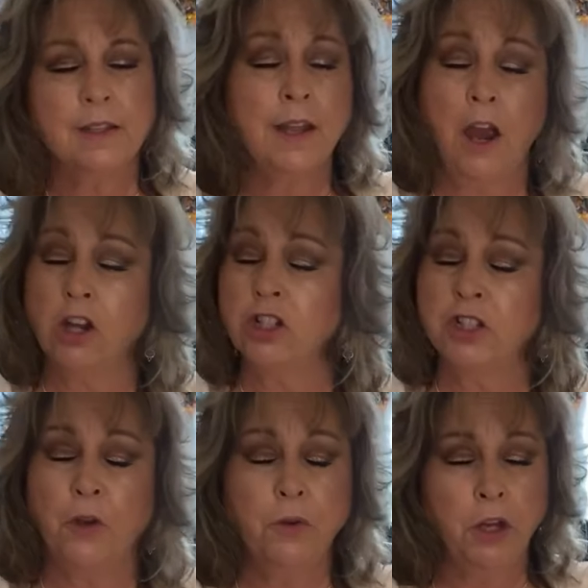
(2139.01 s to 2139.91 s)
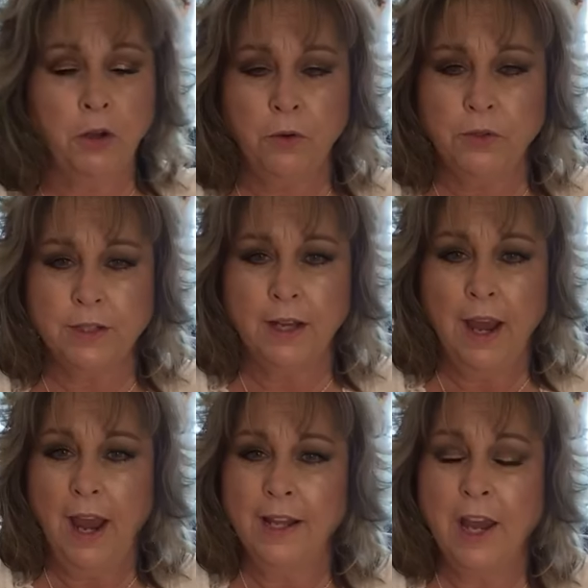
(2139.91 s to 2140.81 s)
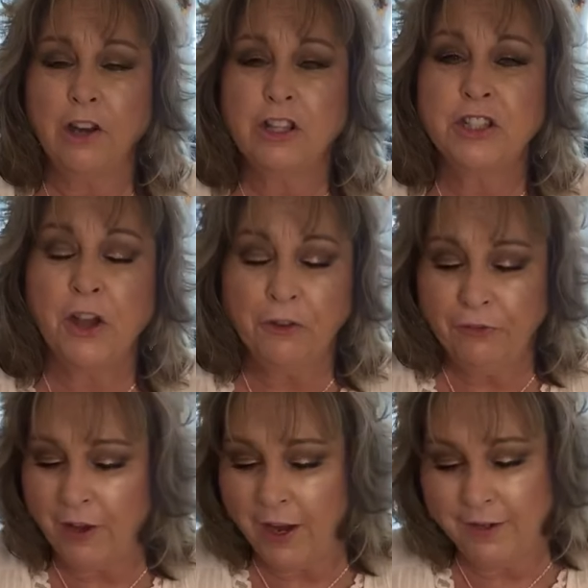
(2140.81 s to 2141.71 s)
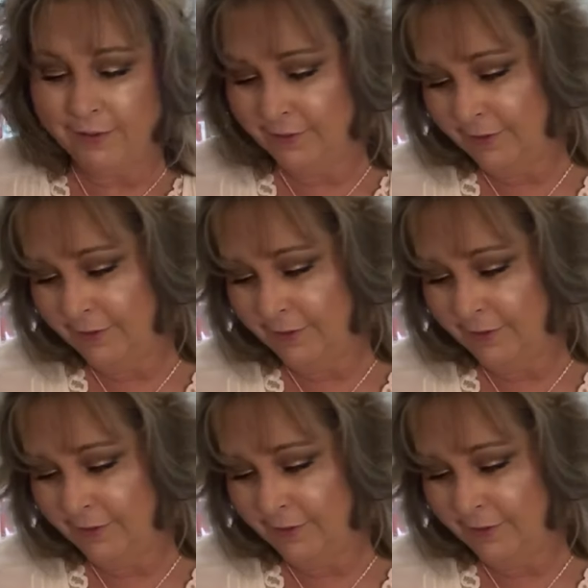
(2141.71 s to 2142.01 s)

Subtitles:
They are so cute and they are so fun.